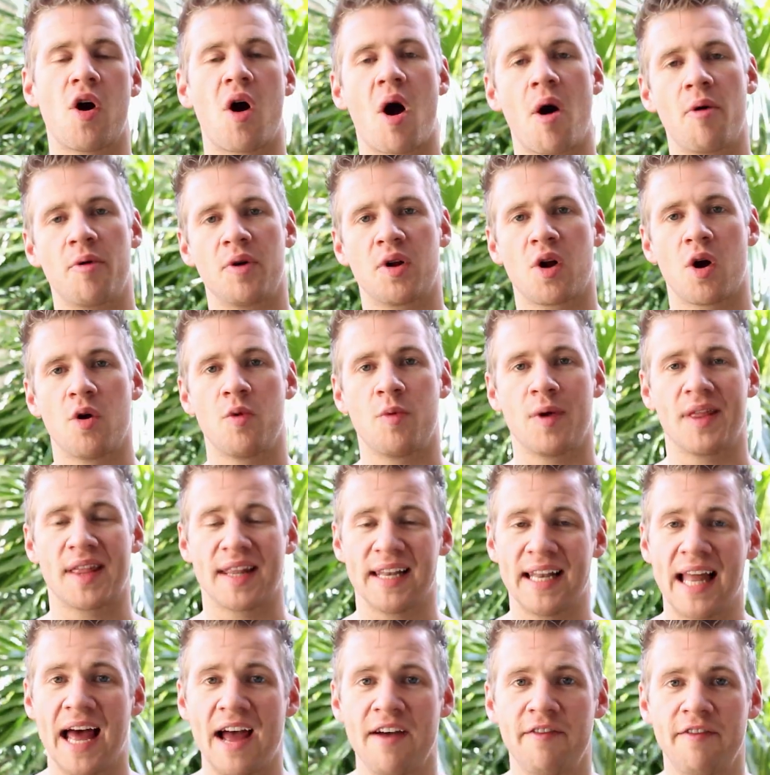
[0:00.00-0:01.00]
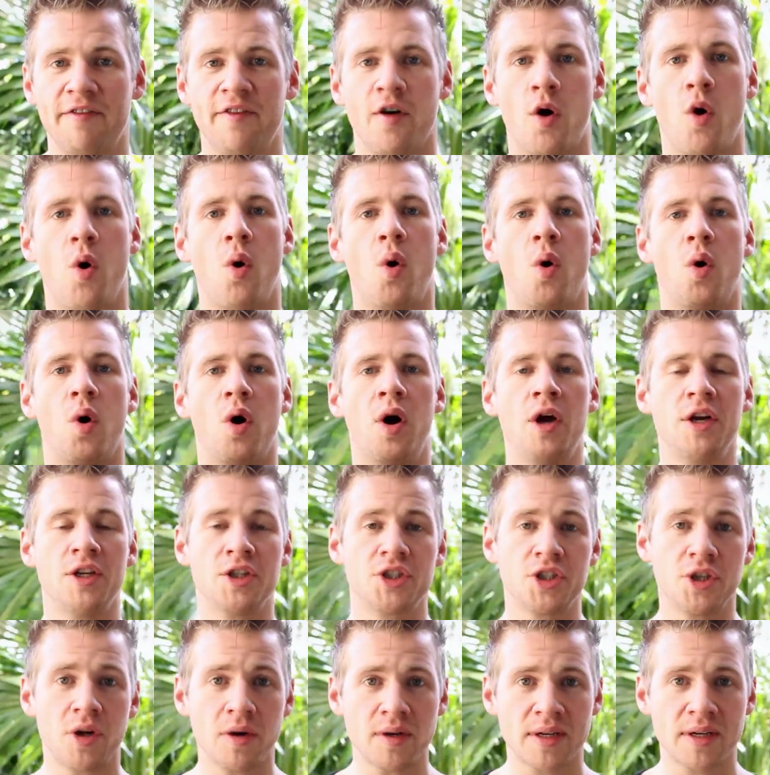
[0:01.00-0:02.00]
I would go with lav or
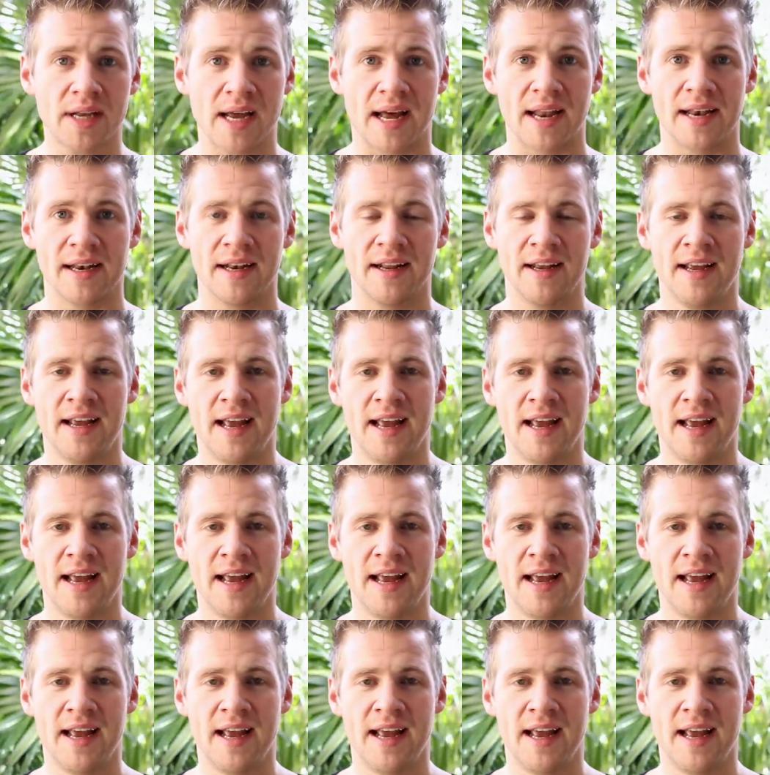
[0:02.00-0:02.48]
shotgun.